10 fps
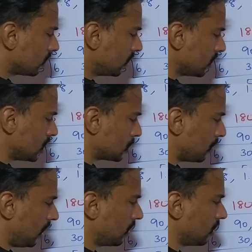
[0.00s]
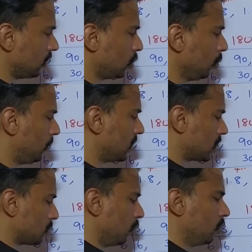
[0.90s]
36 by 100 two
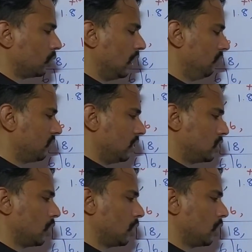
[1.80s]
places move to the left